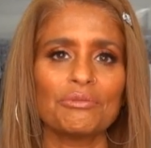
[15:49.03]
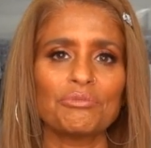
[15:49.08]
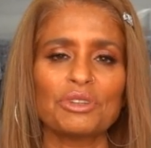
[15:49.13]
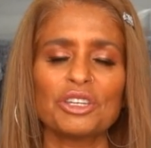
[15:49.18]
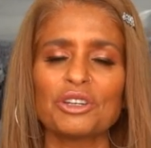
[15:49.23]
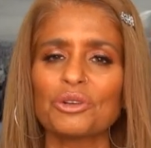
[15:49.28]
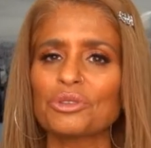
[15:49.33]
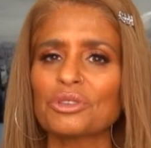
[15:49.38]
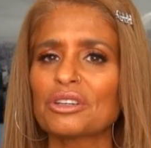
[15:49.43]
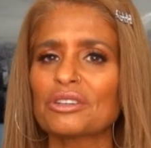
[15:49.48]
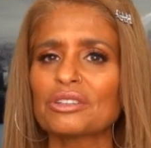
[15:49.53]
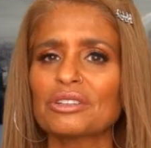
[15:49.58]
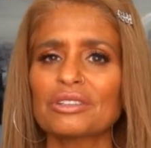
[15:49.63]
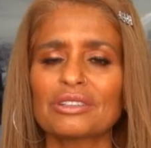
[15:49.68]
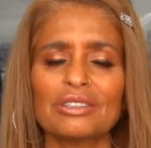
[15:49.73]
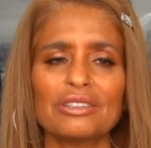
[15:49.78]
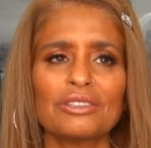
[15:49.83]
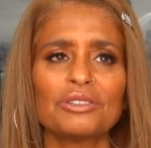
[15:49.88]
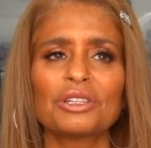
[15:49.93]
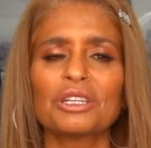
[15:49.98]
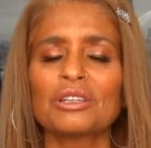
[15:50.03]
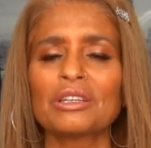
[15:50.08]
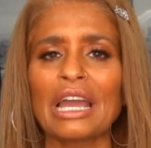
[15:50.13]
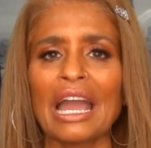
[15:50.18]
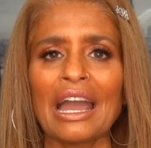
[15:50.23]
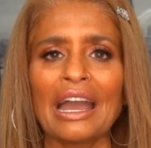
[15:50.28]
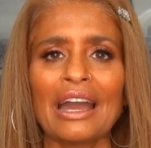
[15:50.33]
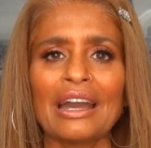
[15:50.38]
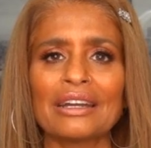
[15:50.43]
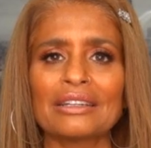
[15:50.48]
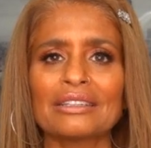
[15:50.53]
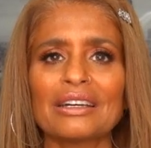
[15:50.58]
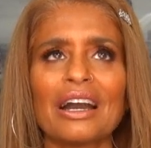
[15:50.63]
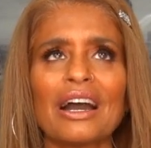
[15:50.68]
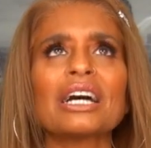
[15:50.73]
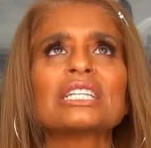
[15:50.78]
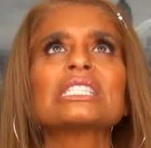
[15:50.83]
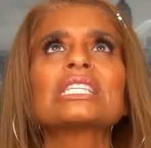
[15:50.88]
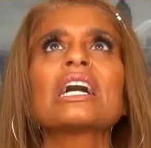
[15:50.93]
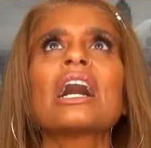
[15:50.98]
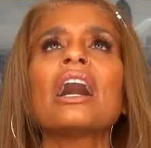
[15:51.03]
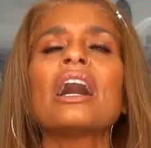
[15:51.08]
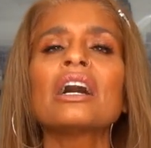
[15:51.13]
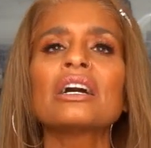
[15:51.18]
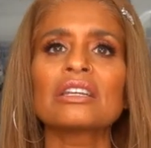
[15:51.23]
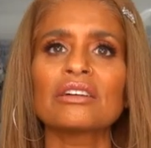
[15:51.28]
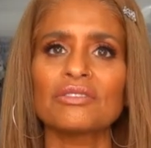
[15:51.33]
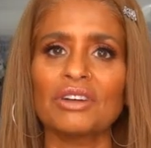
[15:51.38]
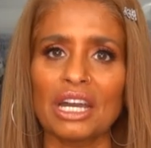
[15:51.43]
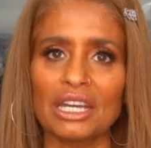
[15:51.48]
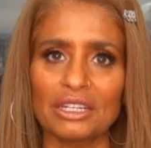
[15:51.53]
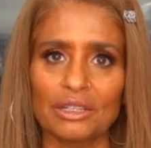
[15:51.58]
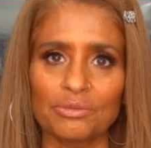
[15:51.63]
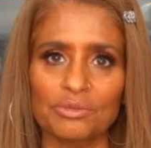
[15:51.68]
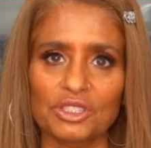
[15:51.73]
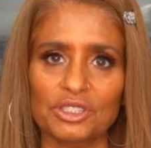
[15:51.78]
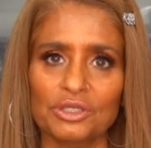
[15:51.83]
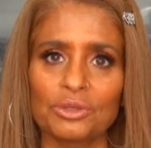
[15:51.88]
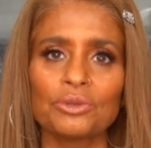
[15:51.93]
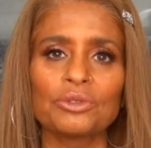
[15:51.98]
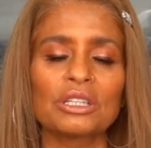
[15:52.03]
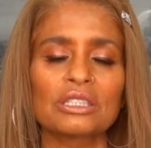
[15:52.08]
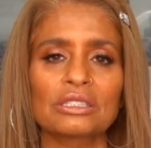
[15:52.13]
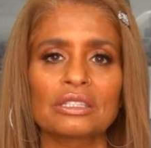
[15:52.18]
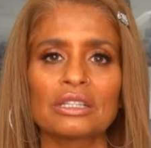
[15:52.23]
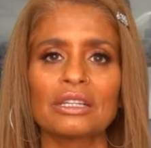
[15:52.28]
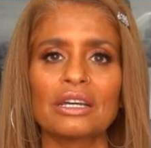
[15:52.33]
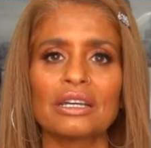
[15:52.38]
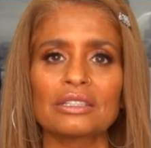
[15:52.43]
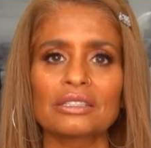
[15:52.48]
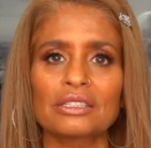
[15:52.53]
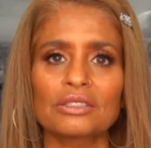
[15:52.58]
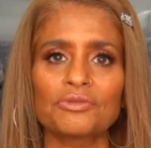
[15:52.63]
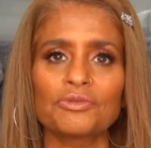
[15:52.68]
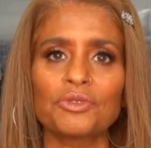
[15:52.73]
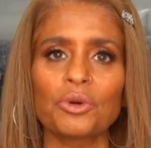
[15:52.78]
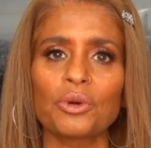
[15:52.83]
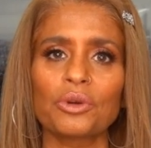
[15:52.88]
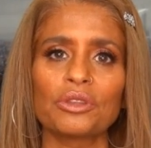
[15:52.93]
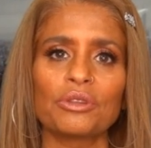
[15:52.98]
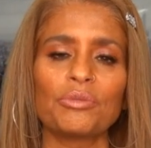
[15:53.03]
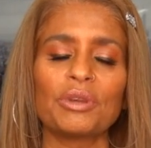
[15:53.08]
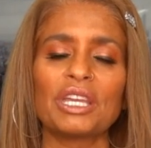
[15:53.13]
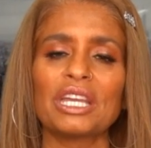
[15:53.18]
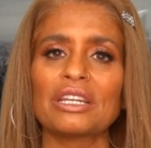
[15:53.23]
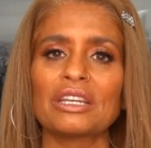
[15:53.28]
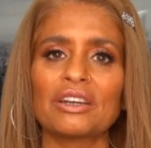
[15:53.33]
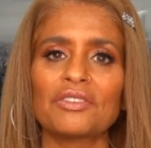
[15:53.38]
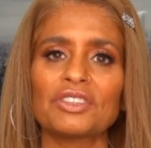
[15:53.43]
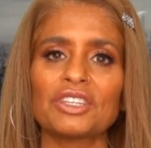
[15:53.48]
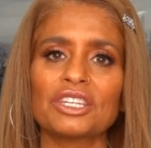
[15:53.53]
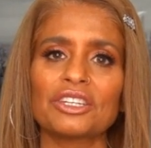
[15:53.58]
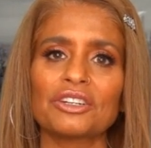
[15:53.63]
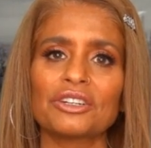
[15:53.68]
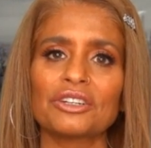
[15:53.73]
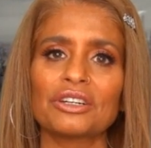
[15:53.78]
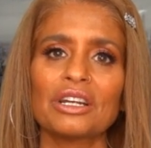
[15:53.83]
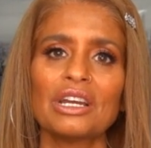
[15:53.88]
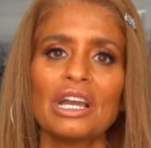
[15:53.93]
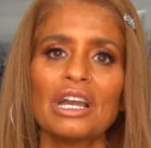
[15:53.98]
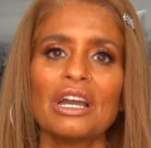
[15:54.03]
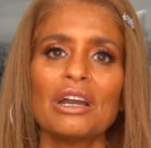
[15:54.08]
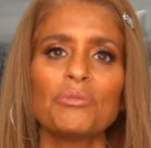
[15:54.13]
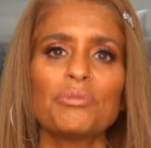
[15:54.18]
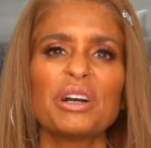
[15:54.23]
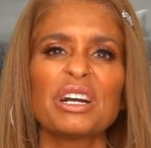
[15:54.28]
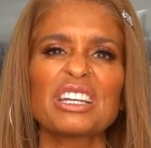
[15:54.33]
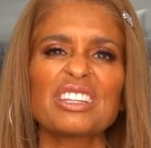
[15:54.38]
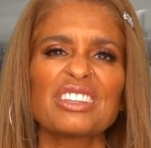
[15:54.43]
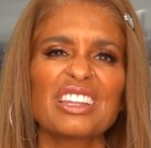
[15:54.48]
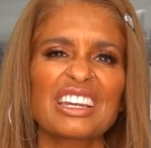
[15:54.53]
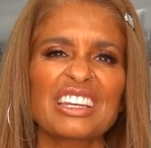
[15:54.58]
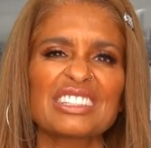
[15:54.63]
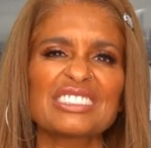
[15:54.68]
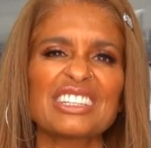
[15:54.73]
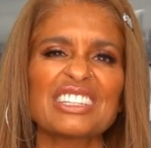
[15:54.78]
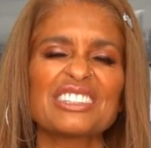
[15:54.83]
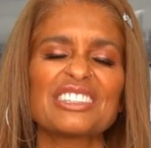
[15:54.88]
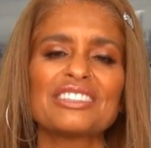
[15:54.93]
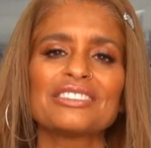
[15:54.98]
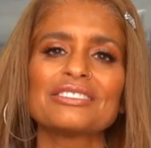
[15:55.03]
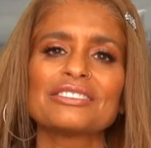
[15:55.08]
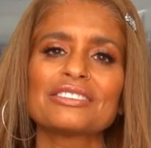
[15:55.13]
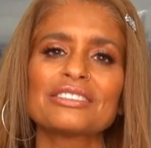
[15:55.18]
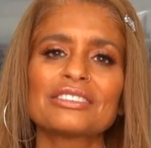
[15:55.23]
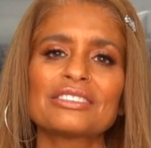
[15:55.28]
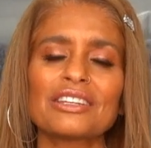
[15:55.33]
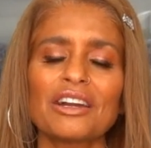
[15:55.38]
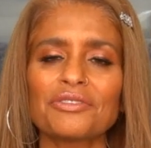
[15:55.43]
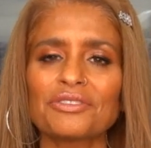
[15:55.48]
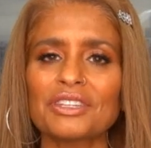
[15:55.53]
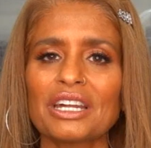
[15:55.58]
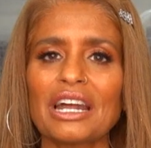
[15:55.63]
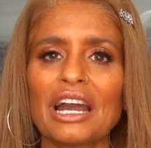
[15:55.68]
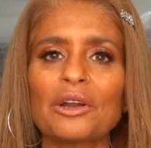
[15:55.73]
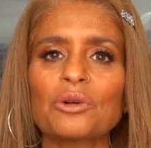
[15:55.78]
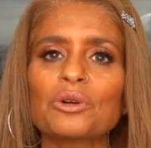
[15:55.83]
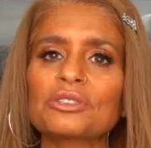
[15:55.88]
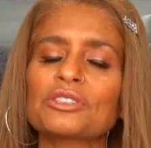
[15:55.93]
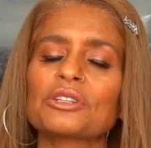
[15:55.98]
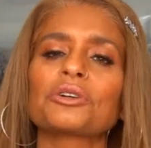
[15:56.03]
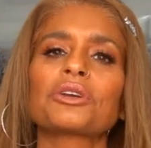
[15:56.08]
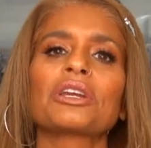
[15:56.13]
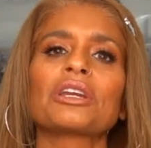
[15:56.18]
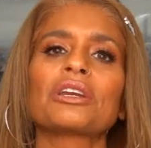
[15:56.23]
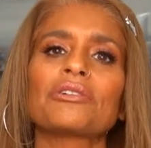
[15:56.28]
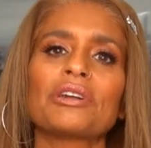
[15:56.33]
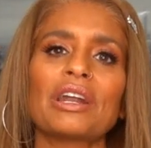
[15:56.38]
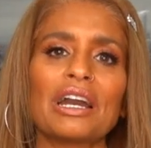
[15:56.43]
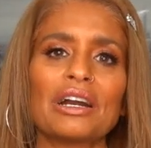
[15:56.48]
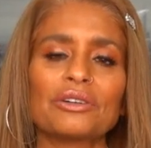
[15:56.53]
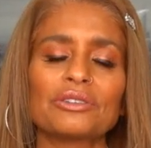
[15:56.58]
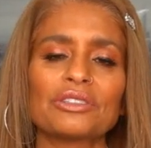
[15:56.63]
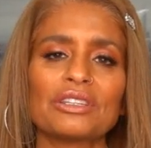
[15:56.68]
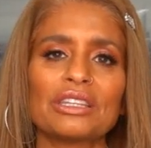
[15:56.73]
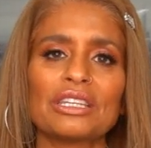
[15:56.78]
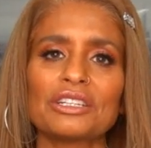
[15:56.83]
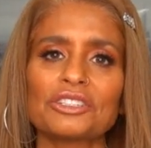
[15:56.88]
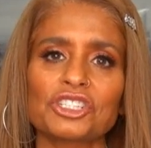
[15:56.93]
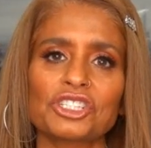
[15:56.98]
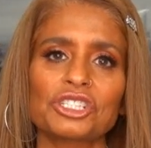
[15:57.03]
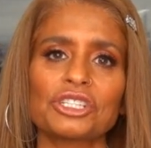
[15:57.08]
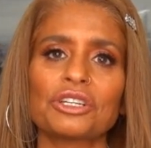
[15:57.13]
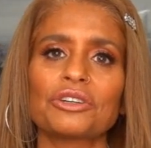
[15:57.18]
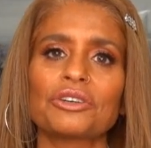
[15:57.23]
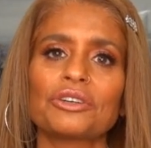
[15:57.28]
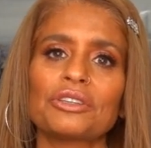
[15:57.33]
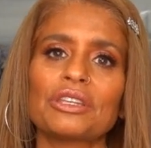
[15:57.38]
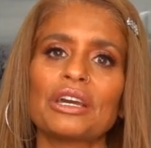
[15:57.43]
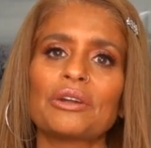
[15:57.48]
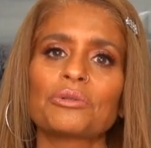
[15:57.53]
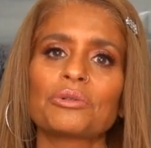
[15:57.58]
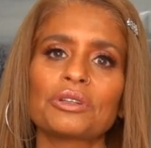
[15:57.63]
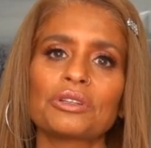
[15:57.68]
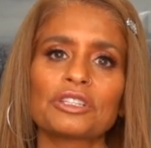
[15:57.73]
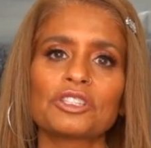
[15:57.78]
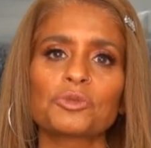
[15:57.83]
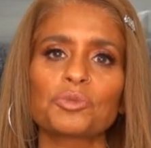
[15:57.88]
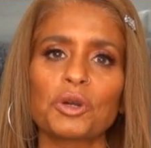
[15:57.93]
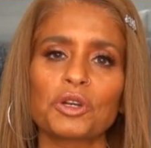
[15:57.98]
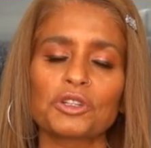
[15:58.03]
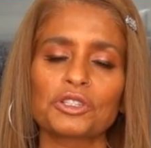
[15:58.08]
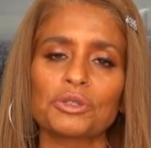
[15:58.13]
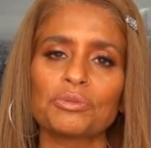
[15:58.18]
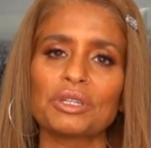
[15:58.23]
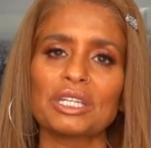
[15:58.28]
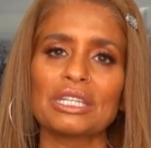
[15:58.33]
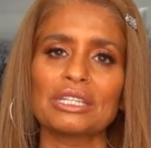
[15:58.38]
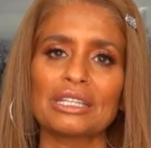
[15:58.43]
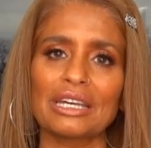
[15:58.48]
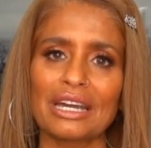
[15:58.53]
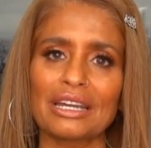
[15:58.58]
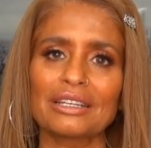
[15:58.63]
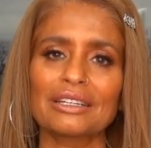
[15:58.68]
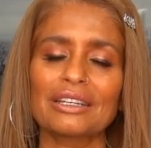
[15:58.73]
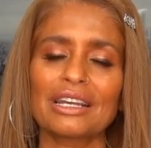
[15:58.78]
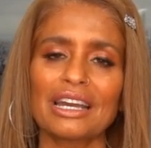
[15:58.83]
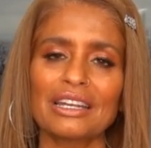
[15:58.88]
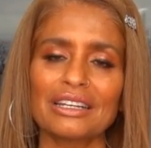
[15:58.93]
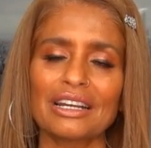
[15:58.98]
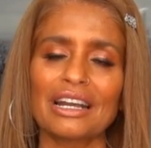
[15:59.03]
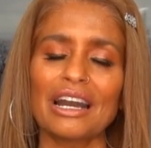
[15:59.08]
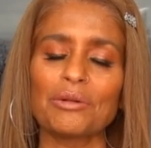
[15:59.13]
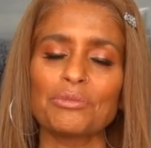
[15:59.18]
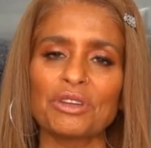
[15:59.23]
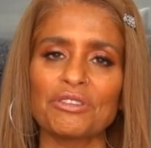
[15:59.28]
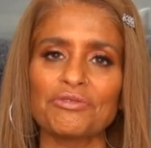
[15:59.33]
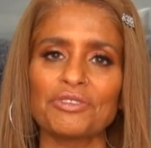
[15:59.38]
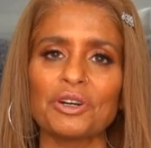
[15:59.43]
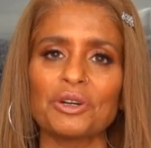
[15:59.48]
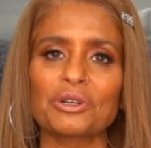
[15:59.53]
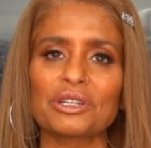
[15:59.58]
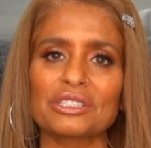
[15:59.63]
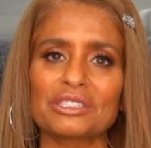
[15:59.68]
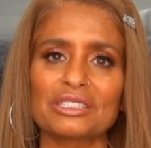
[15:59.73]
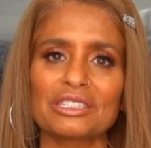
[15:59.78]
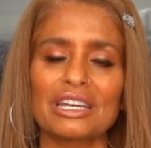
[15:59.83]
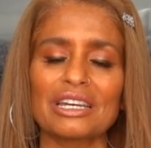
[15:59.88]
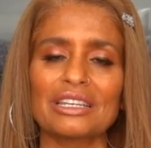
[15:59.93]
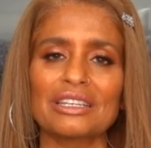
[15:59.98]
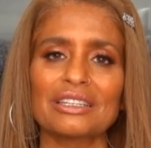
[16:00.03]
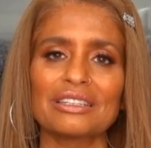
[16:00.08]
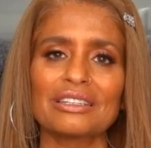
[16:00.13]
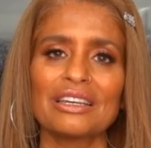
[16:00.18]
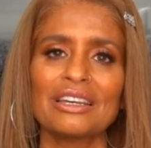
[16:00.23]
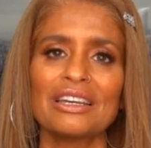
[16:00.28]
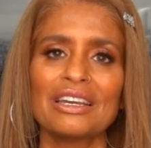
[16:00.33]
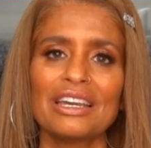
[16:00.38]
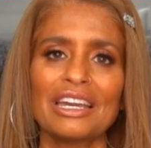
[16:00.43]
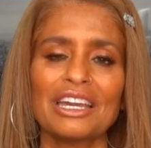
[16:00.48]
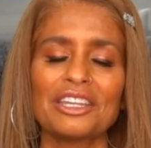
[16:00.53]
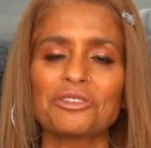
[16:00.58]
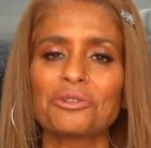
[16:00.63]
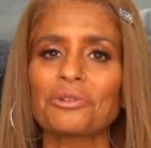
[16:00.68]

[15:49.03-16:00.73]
You know, you can add a ton of items to this list for the beginning of the year. But like I said, stuff that I was looking around this year that really spoke to me, that kind of got me focused and in the